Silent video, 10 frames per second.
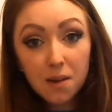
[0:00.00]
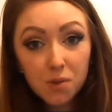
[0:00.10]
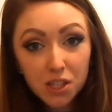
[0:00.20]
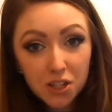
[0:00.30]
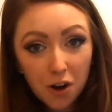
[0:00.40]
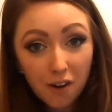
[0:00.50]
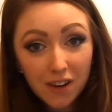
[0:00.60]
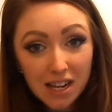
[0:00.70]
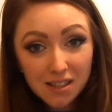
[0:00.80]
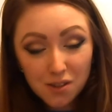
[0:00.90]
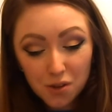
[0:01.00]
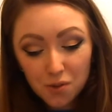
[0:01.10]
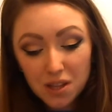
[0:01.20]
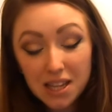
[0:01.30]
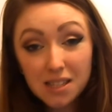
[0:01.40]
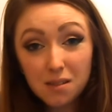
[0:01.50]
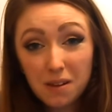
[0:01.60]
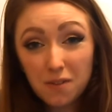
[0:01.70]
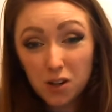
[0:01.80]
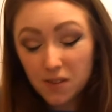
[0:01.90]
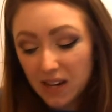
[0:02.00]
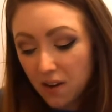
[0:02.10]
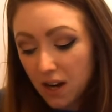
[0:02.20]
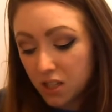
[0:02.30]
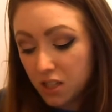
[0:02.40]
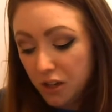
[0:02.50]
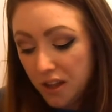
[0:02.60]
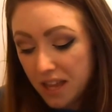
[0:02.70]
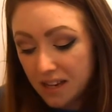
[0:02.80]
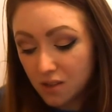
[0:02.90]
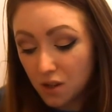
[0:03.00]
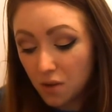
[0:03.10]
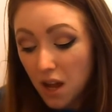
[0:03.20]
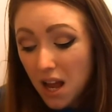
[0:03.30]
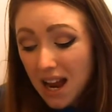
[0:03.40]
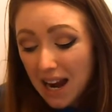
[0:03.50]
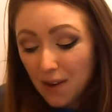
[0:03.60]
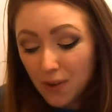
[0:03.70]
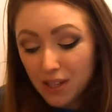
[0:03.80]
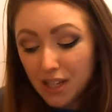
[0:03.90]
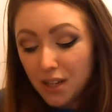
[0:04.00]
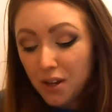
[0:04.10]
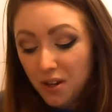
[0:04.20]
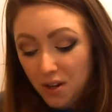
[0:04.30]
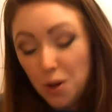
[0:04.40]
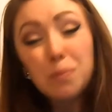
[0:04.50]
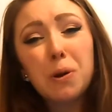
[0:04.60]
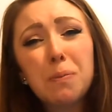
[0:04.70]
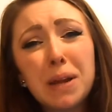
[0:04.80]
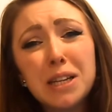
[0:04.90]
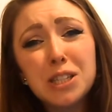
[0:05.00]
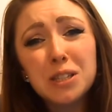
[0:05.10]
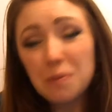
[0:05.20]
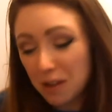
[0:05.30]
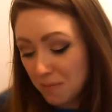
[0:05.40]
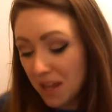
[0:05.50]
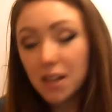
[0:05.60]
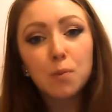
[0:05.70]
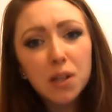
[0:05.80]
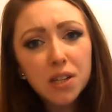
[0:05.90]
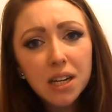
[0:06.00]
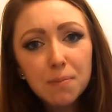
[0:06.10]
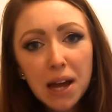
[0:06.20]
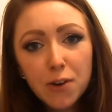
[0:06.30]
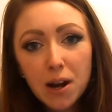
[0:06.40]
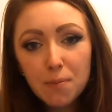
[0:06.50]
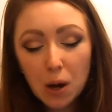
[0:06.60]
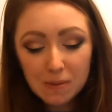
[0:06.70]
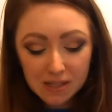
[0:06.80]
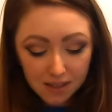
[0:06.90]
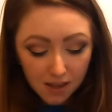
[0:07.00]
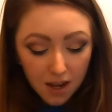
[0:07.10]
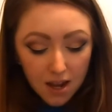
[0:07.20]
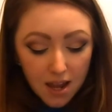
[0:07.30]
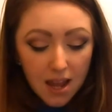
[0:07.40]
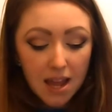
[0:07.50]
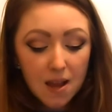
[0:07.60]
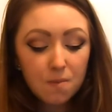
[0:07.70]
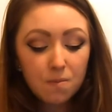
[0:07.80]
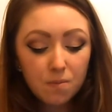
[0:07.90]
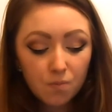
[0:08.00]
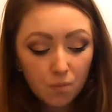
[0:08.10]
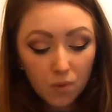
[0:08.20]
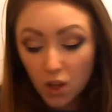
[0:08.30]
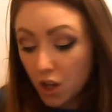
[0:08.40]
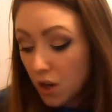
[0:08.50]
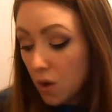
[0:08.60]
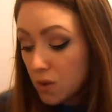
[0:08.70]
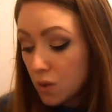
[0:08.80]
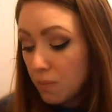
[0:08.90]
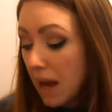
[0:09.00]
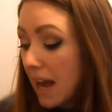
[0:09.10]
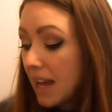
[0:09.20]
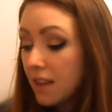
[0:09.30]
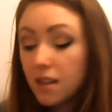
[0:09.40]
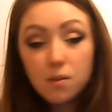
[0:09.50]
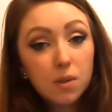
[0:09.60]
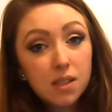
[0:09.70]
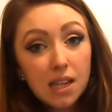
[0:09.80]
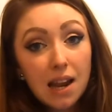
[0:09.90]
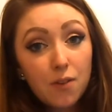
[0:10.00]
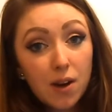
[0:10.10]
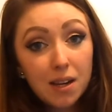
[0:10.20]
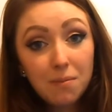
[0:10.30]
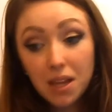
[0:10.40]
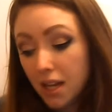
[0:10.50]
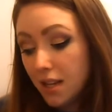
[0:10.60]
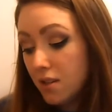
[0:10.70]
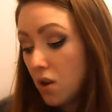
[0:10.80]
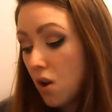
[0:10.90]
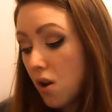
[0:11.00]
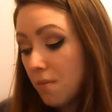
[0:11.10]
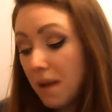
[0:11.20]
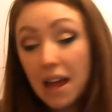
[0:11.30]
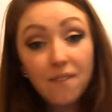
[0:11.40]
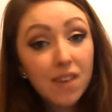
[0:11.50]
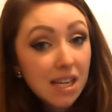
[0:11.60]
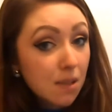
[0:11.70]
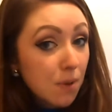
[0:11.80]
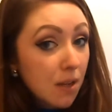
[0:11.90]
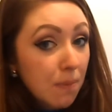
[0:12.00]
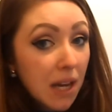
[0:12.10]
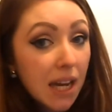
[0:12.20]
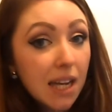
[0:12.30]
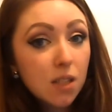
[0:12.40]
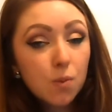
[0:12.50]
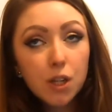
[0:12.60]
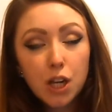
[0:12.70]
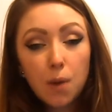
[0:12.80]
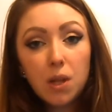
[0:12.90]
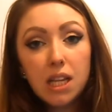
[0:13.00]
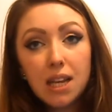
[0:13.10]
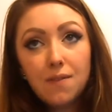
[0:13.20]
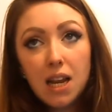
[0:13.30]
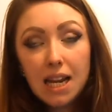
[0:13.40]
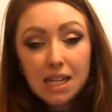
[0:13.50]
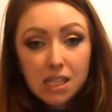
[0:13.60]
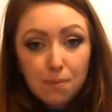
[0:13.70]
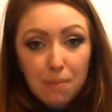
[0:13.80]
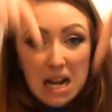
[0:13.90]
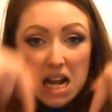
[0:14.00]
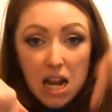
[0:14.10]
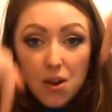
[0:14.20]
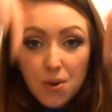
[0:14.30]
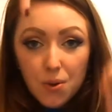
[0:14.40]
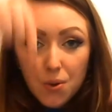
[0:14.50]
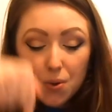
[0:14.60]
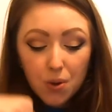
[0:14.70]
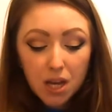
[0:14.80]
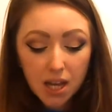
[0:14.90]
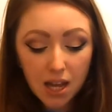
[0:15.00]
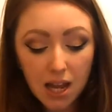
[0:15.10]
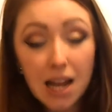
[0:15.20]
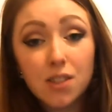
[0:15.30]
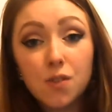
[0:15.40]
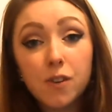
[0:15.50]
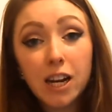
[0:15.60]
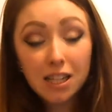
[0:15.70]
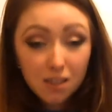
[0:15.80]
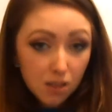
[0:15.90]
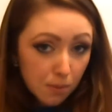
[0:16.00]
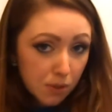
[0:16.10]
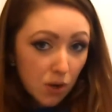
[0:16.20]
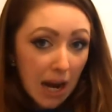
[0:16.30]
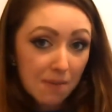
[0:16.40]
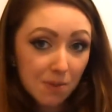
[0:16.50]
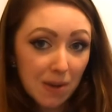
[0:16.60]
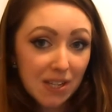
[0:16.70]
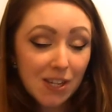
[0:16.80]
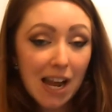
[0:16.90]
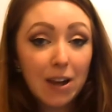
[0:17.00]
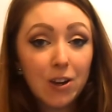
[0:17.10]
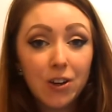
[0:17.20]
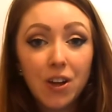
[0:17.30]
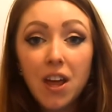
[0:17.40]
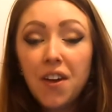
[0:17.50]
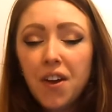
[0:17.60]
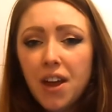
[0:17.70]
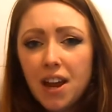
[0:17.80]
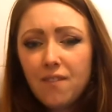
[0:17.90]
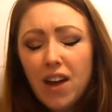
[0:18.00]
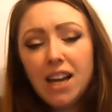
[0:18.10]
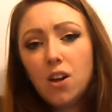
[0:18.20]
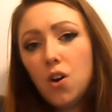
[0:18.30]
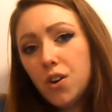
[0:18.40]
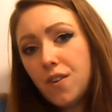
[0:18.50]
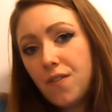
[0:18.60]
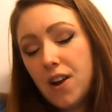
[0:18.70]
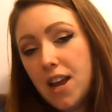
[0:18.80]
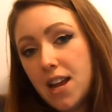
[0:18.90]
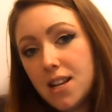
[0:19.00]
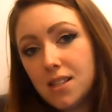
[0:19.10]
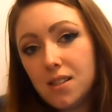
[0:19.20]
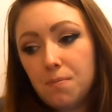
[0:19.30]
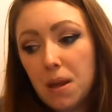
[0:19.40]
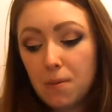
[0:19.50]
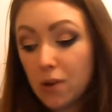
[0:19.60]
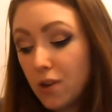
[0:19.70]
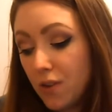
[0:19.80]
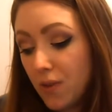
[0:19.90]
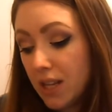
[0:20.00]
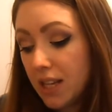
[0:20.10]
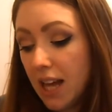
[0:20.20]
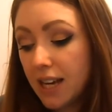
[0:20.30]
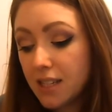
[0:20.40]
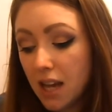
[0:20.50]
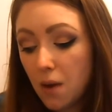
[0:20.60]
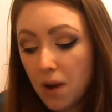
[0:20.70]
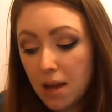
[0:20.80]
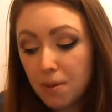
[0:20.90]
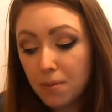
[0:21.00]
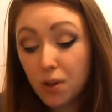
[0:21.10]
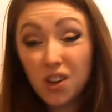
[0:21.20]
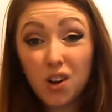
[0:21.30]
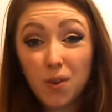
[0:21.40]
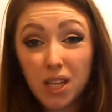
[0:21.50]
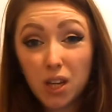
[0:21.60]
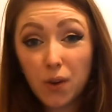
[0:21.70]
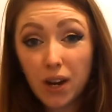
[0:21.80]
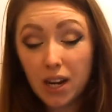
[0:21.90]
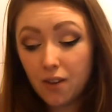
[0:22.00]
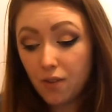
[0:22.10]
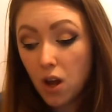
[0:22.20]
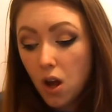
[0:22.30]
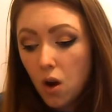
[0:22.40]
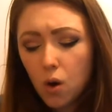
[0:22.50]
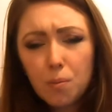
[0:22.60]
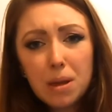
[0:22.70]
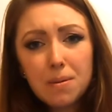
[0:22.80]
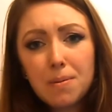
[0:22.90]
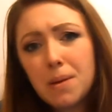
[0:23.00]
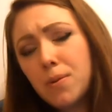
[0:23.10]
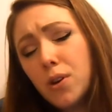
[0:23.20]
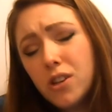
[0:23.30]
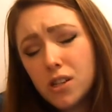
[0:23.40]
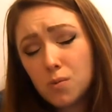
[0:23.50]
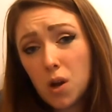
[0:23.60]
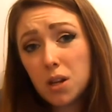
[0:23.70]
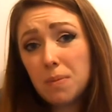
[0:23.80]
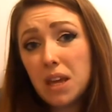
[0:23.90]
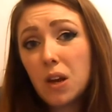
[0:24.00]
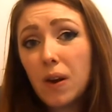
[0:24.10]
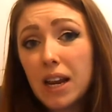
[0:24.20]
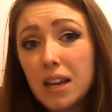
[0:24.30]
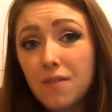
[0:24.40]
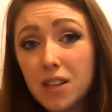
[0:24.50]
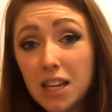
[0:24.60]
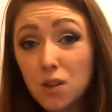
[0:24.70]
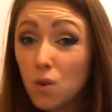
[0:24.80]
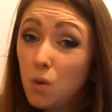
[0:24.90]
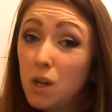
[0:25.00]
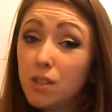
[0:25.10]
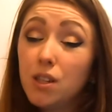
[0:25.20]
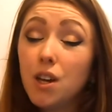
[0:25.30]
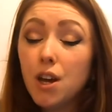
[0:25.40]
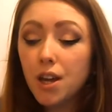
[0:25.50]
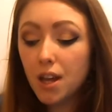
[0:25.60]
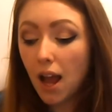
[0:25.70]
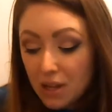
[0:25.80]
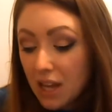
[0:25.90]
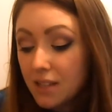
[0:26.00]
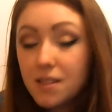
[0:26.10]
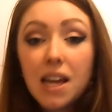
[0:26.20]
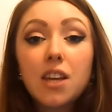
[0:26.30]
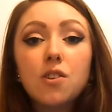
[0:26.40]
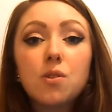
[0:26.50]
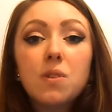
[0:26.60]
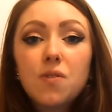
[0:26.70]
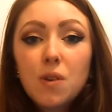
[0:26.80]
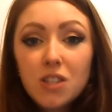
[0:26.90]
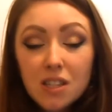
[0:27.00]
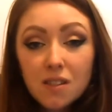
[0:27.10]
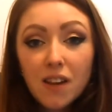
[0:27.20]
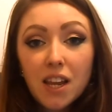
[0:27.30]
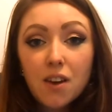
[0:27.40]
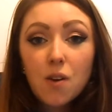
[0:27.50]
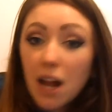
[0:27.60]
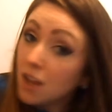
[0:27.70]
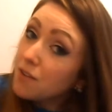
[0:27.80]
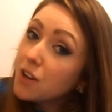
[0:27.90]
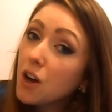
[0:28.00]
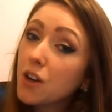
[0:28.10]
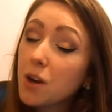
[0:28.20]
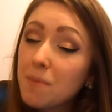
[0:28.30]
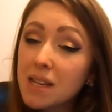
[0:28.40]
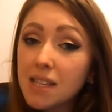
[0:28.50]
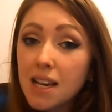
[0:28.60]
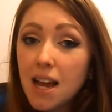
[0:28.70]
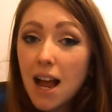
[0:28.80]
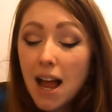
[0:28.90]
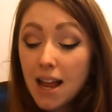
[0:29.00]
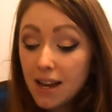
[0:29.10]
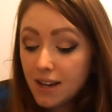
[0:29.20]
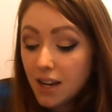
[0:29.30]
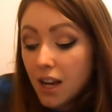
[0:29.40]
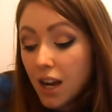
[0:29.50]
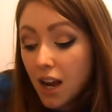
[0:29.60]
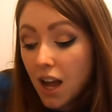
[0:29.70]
I'm really nervous, and this is my first video actually doing this, so I really hope you're patient with me. It will get better, I promise. You can also buy these ones that I've already made on my Facebook page, which I will leave links below. And don't forget to subscribe to my channel. Invite all your friends, people who really like DIY, people who are really creative, or maybe people who just want to be creative and they don't know what to do. But yes, thank you so much for watching this video. I love you all, you're amazing, and